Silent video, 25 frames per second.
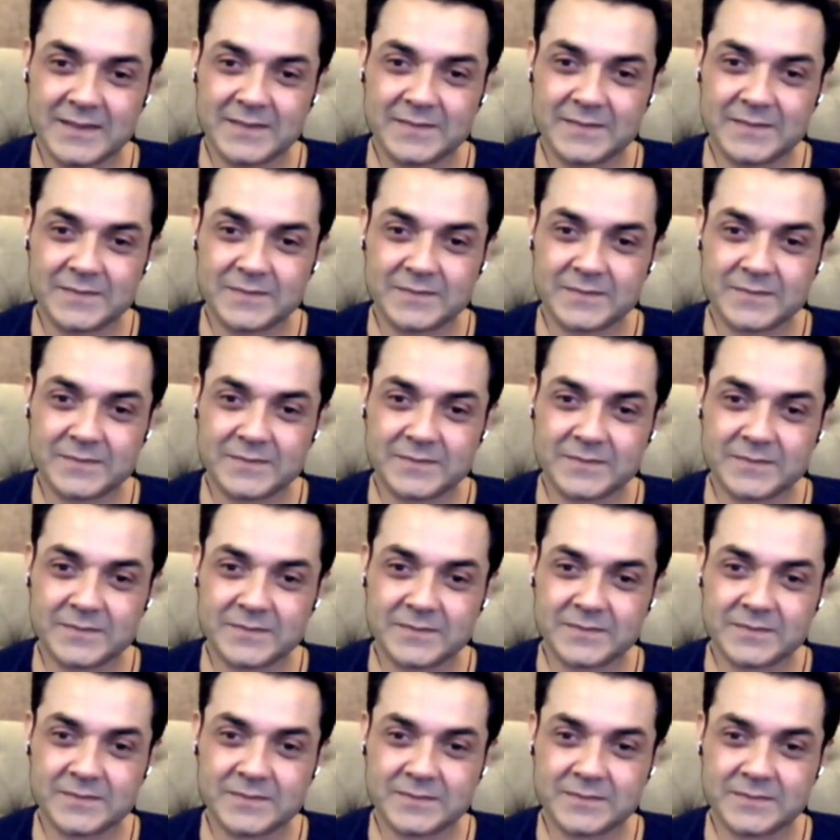
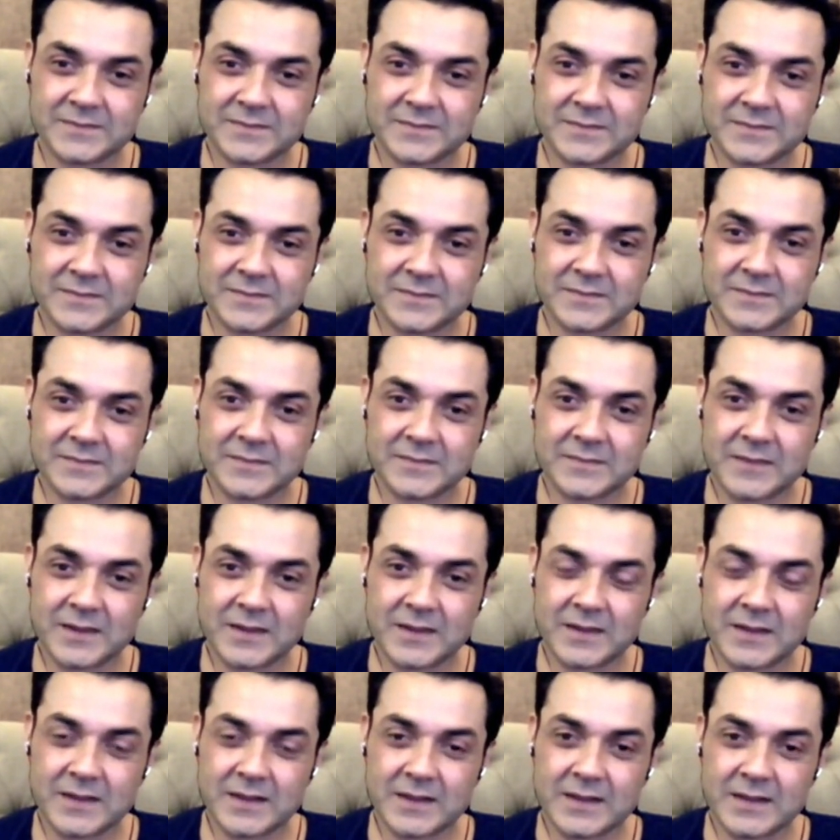
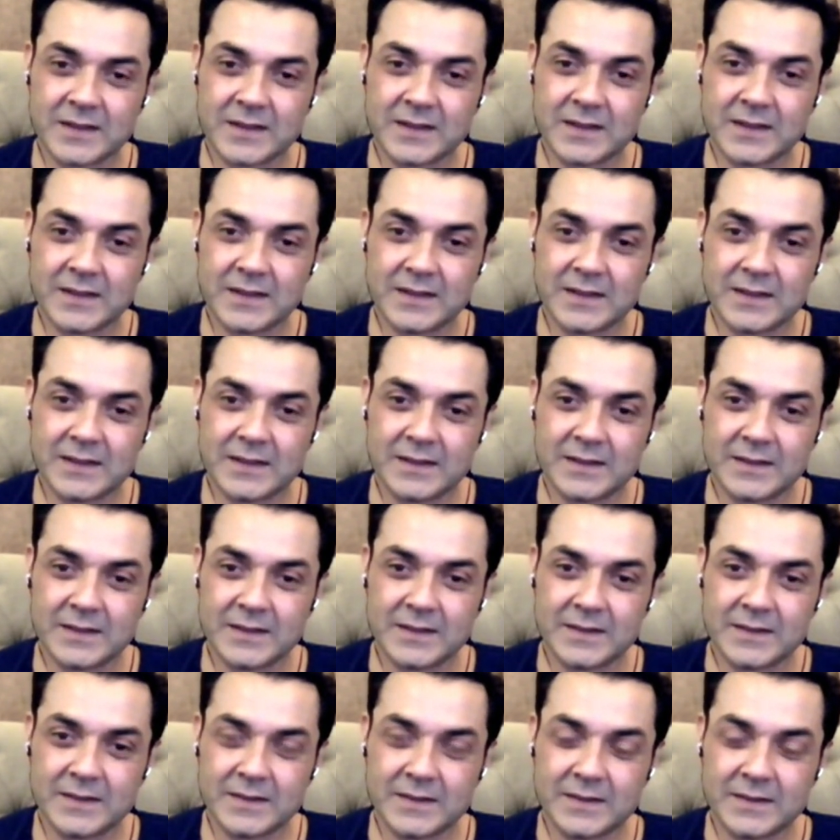
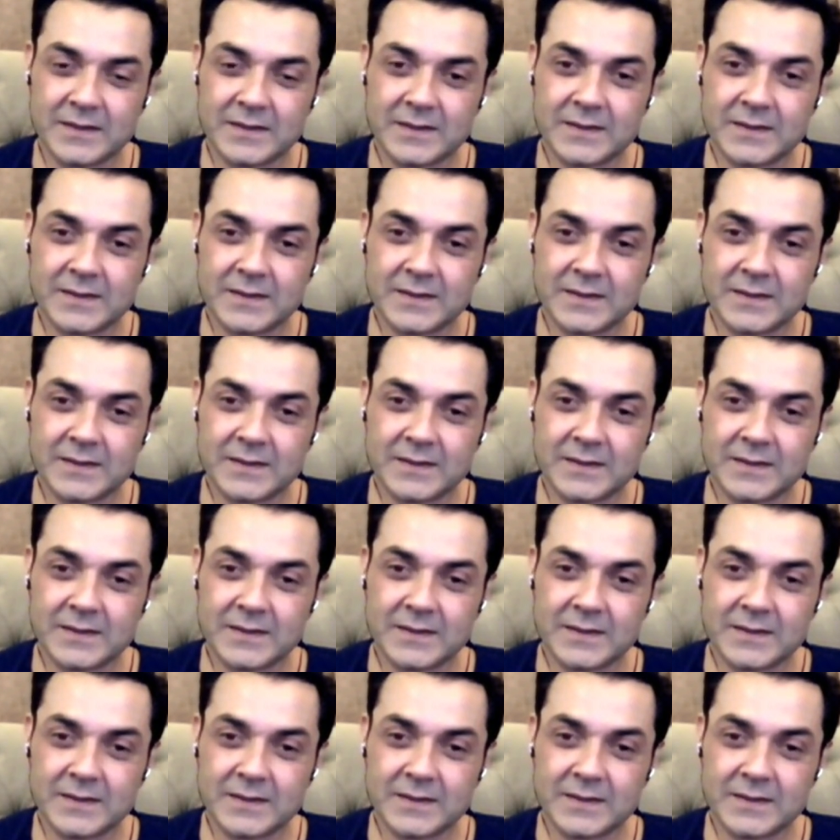(silent)